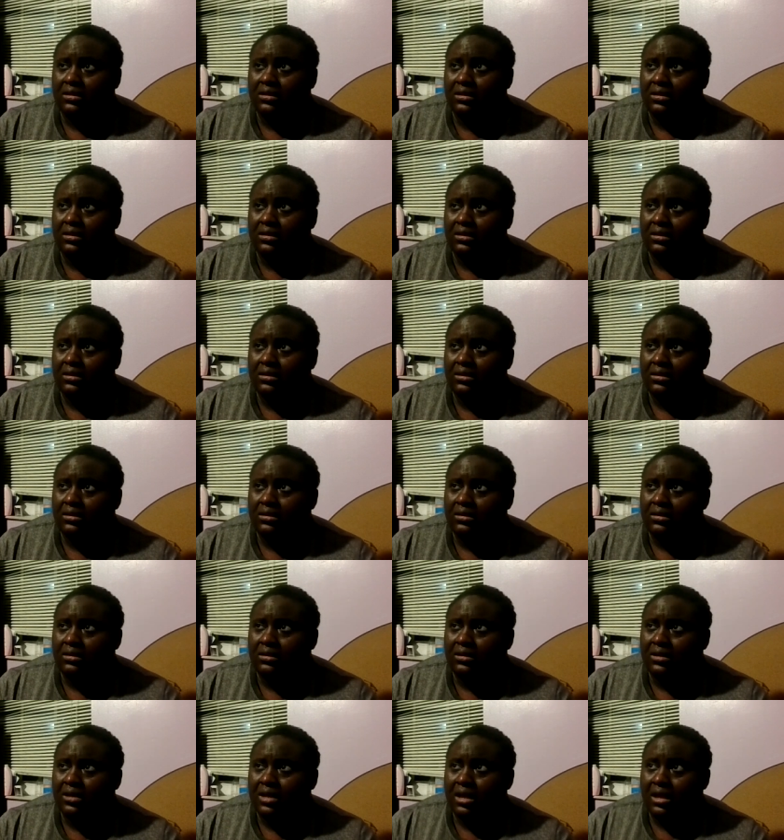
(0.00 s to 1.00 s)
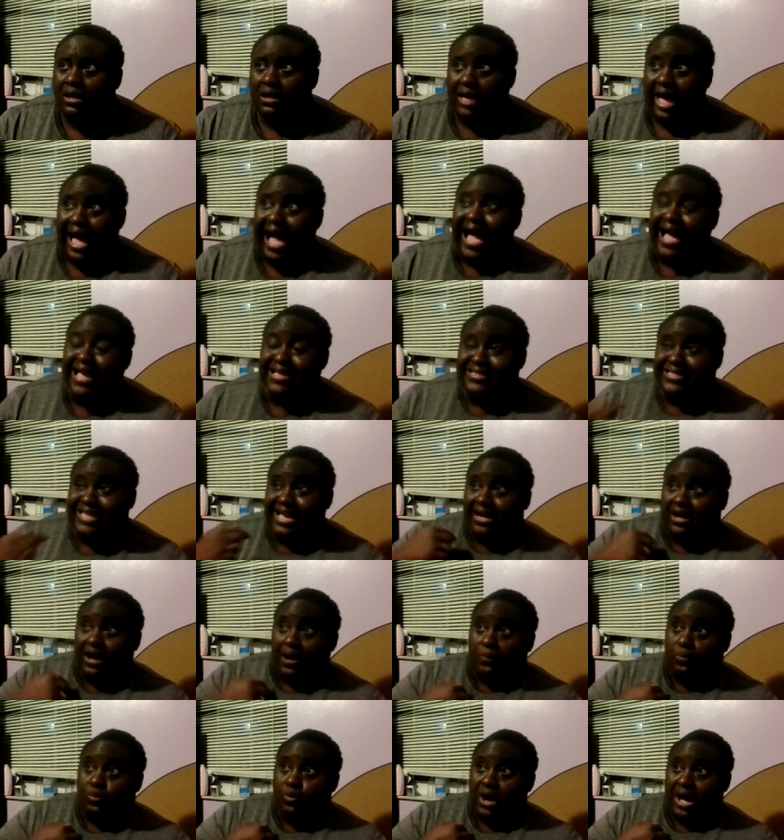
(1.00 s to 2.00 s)
Who are you? Where you come I from? take
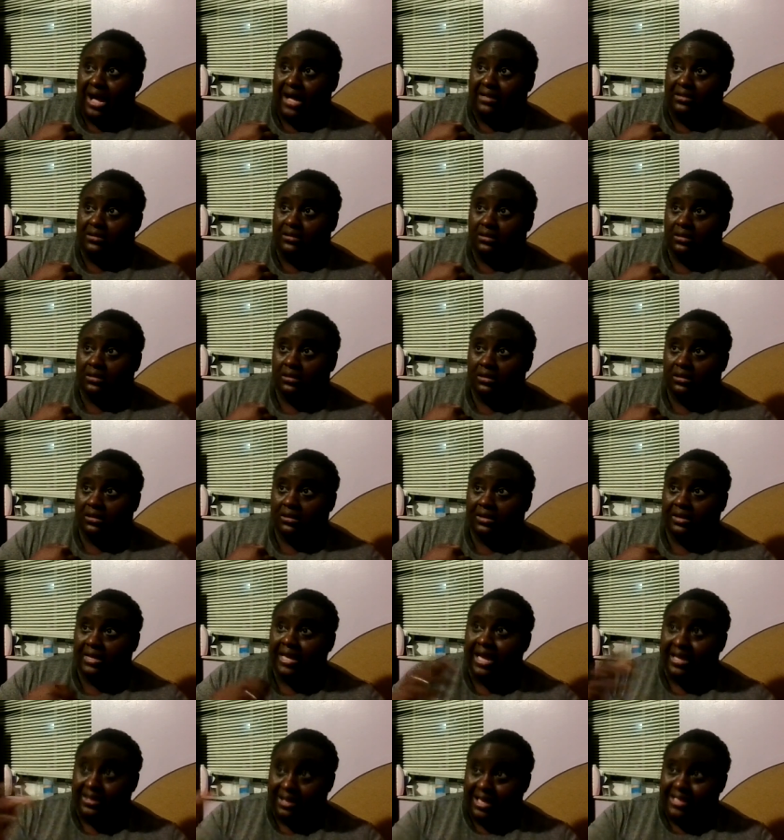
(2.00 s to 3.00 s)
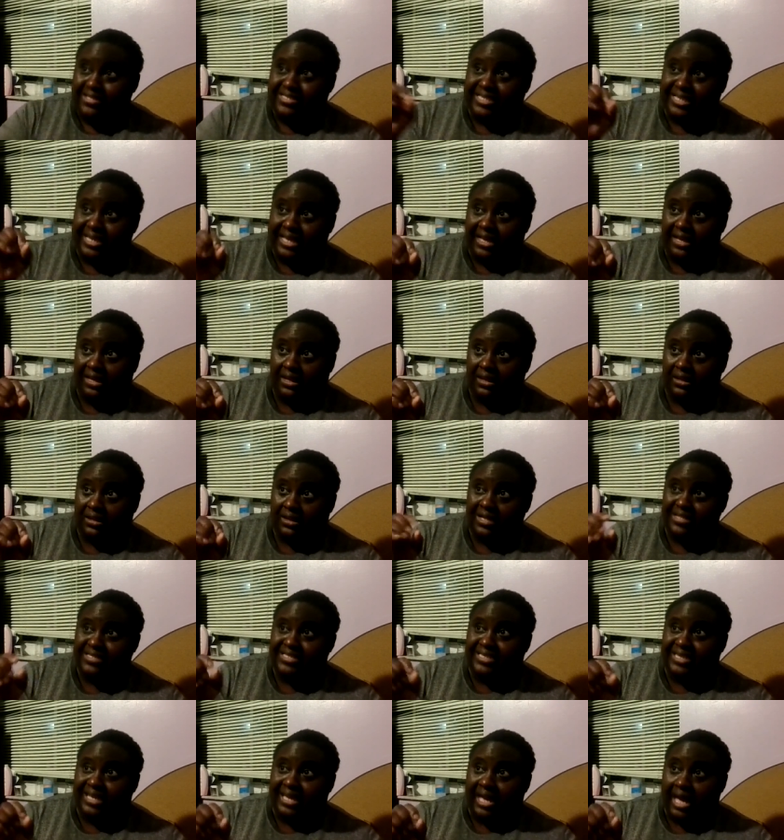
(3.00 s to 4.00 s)
up what? Like a you, you see? You. you
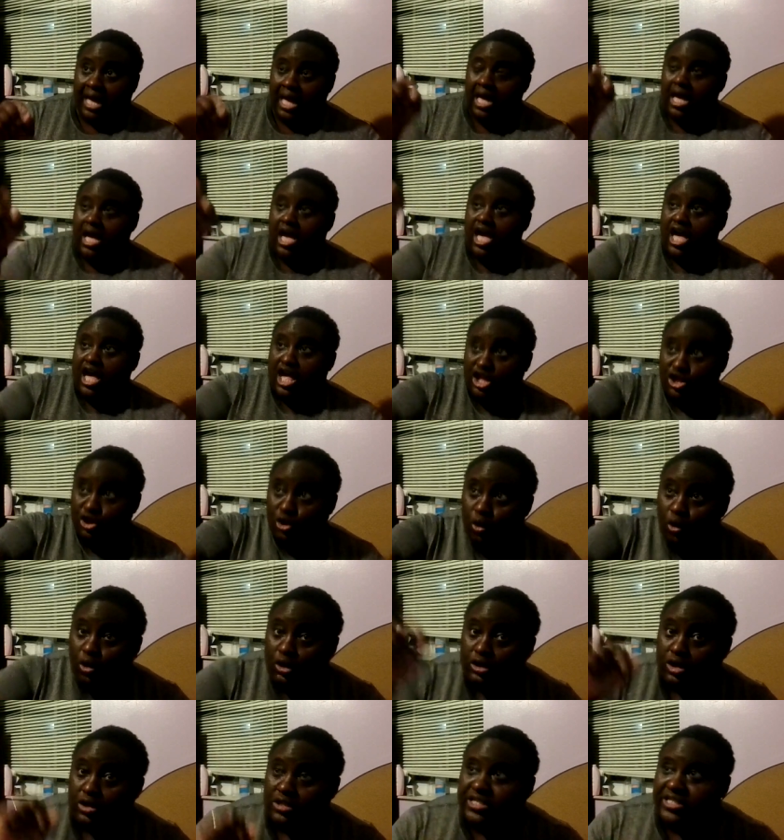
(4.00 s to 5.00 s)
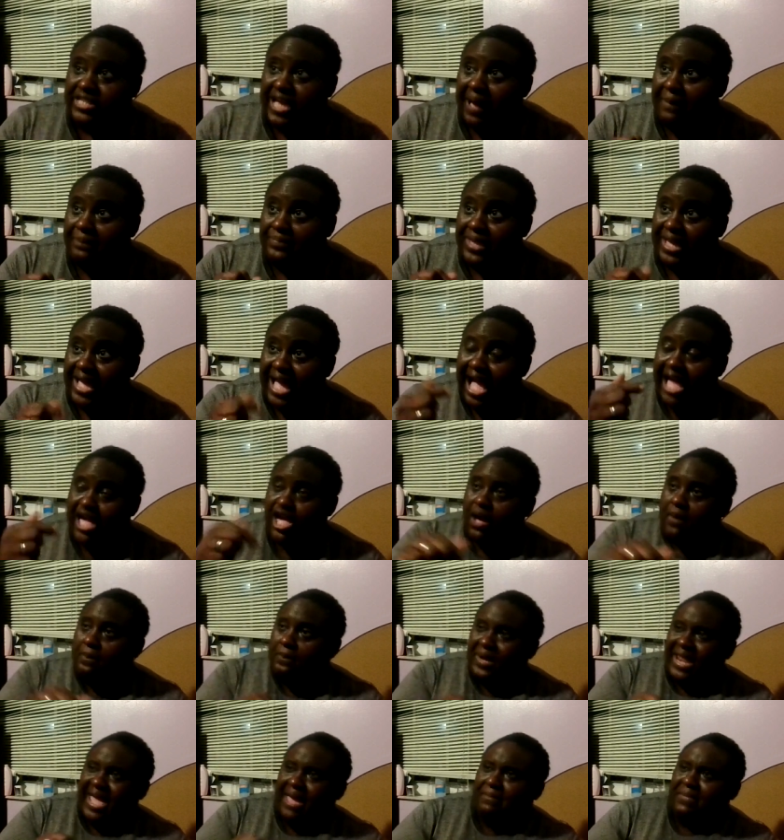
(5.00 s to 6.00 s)
see? Like you do something and you
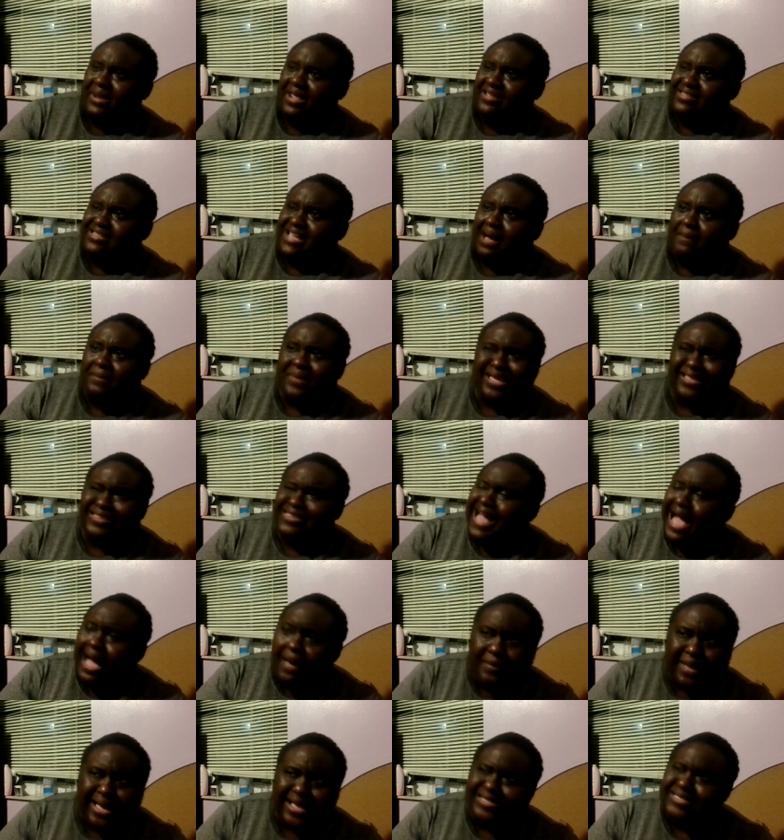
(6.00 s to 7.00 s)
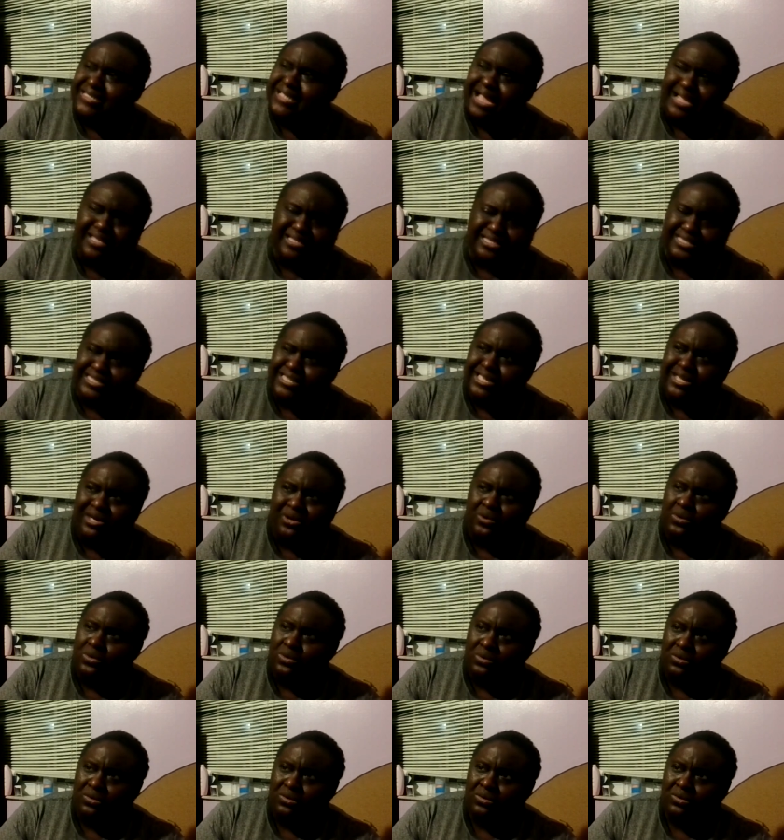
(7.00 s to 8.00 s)
blame it on me. that makes sense to you?
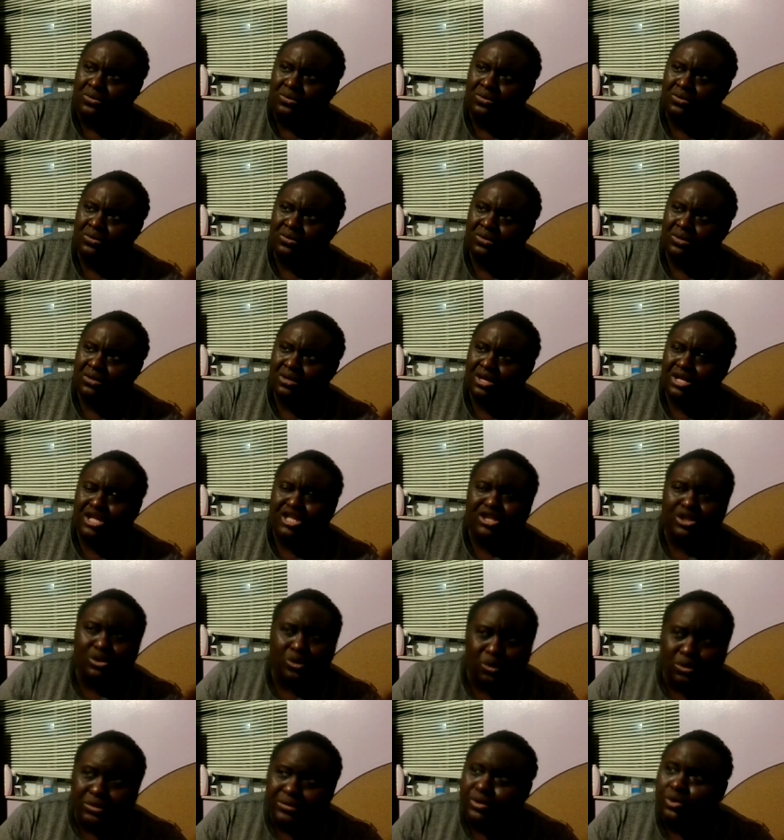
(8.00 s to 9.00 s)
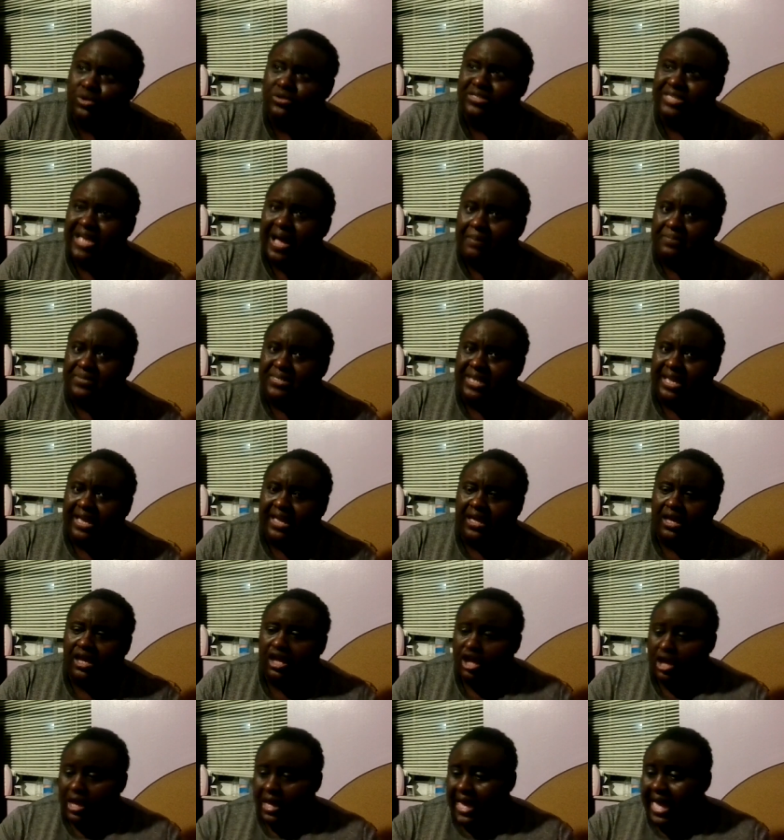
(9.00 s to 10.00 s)
You do something.
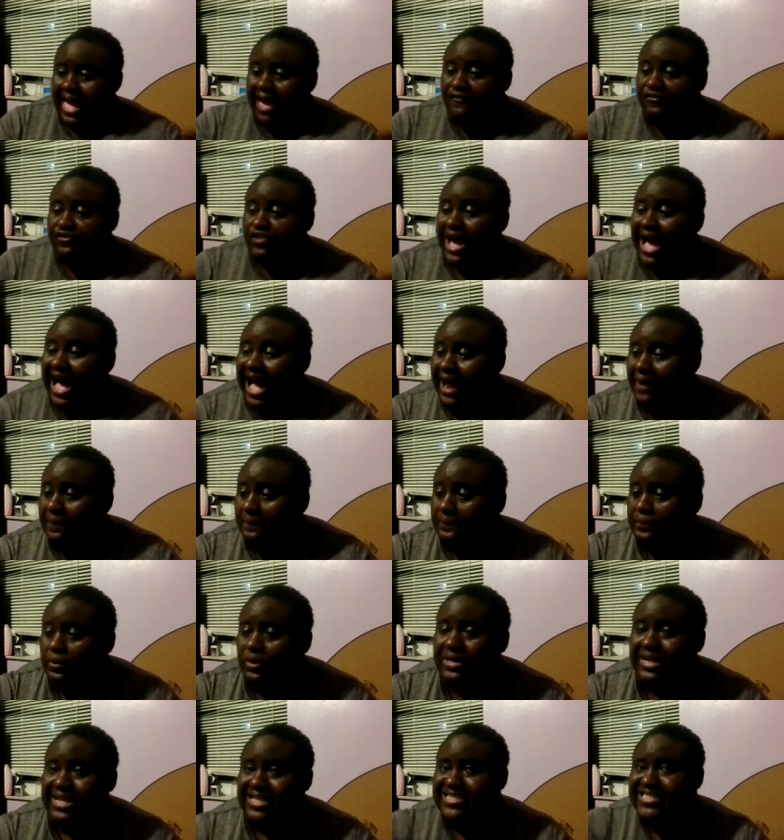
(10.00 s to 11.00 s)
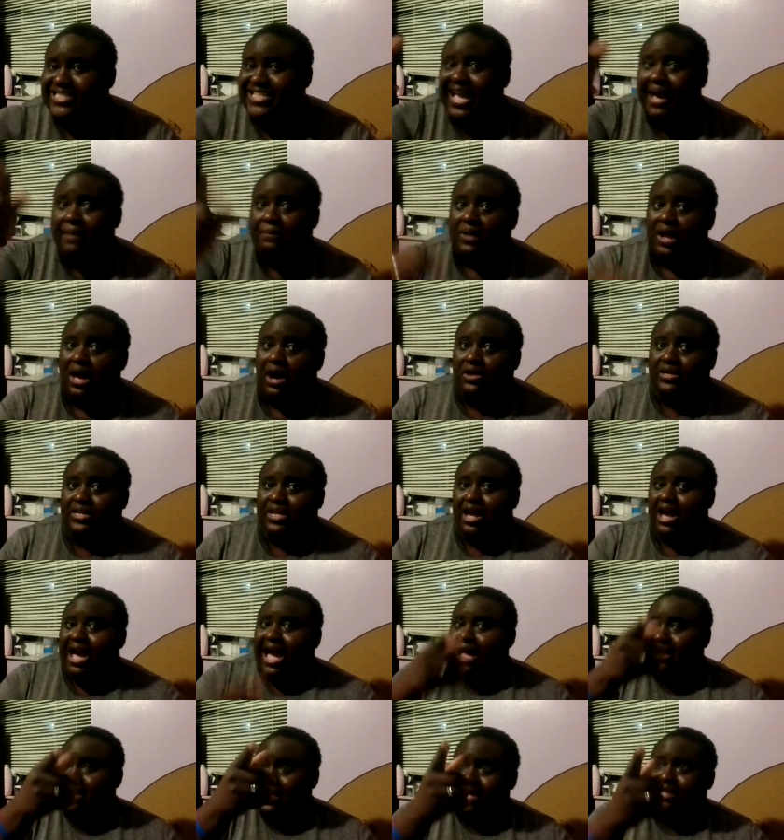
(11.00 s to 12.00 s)
If you had put this table out there,
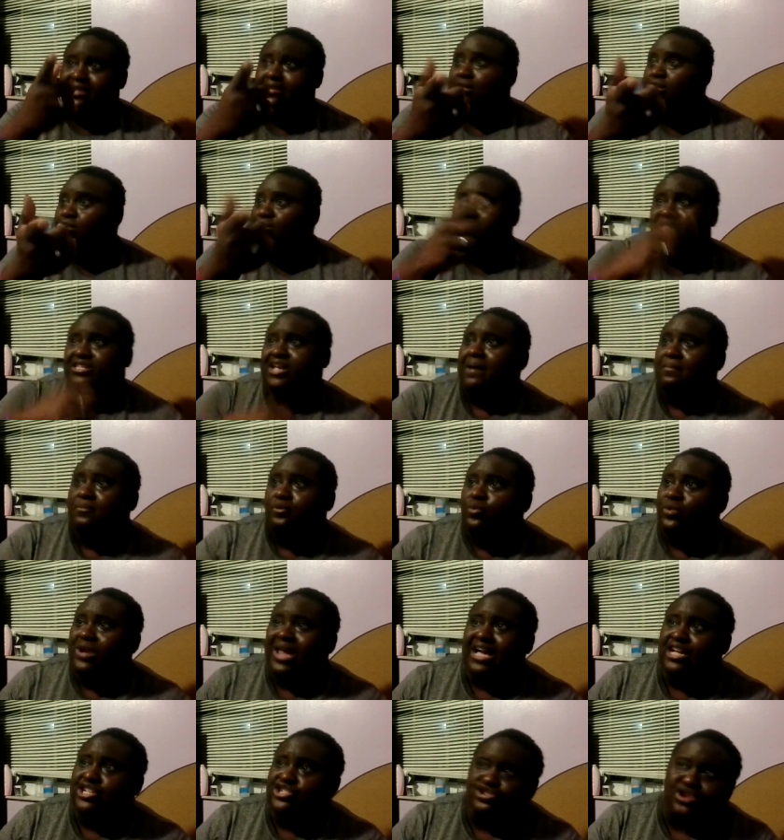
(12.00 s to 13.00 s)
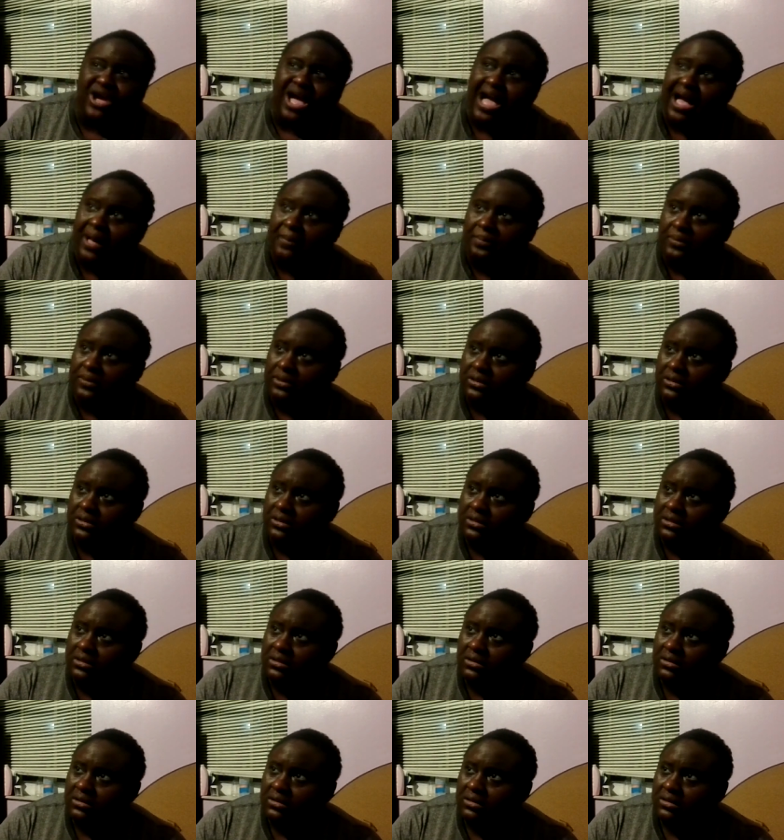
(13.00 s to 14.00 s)
and uh, it's something like drop. She's
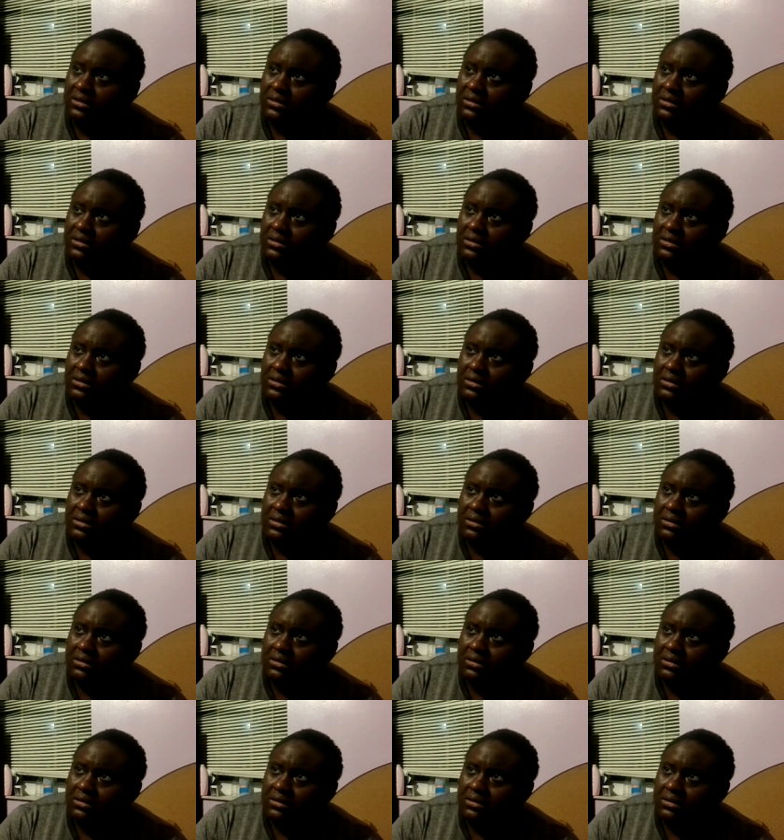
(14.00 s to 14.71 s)
not a problem to me.